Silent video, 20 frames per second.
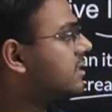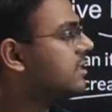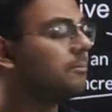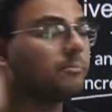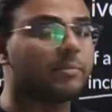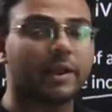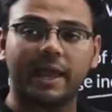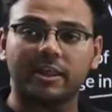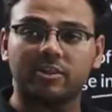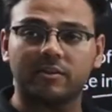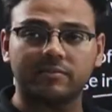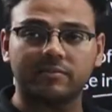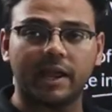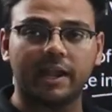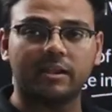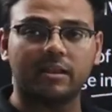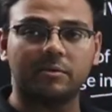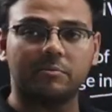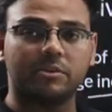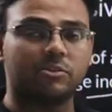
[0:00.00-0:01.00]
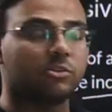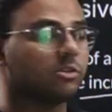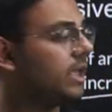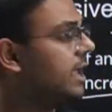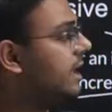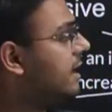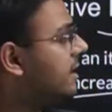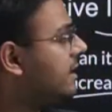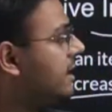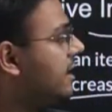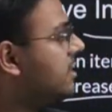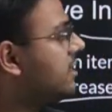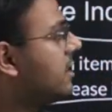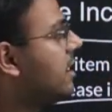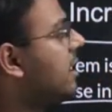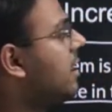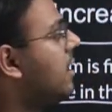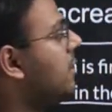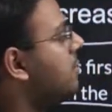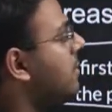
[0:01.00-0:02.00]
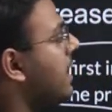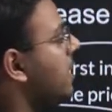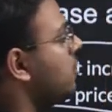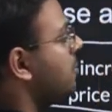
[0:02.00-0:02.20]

The price of the item is increased by